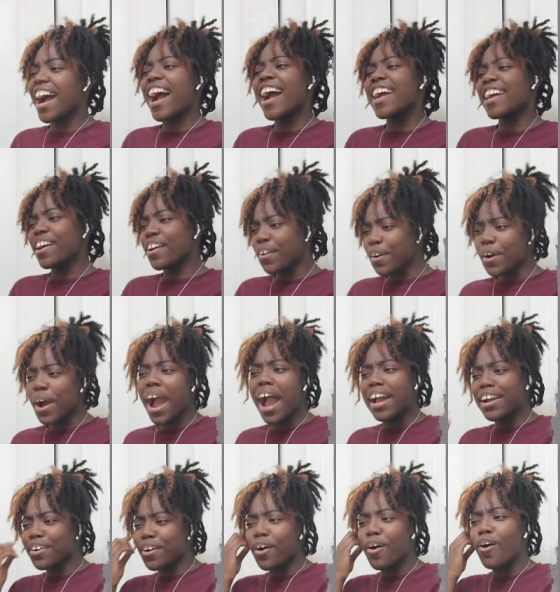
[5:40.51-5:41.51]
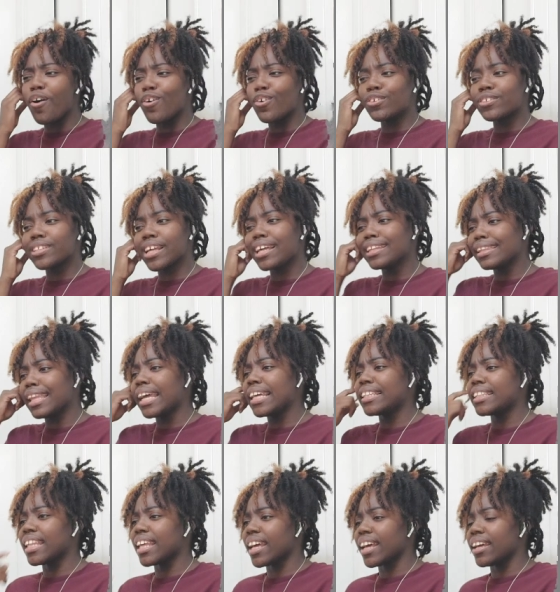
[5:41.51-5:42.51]
High goals. I like
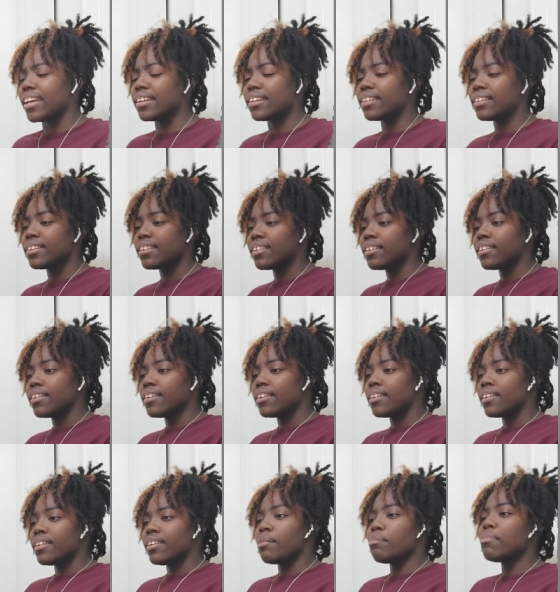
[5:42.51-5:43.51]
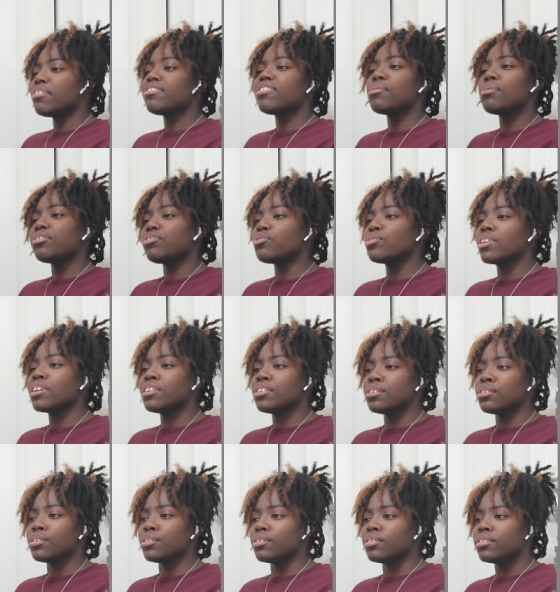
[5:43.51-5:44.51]
that. Let me see what you can
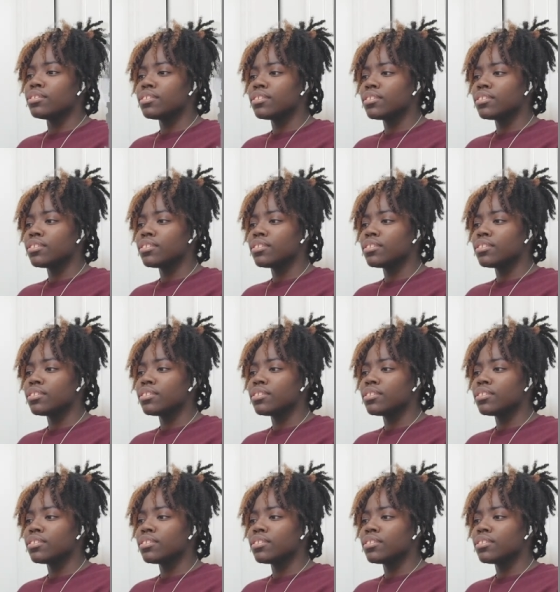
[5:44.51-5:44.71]
do.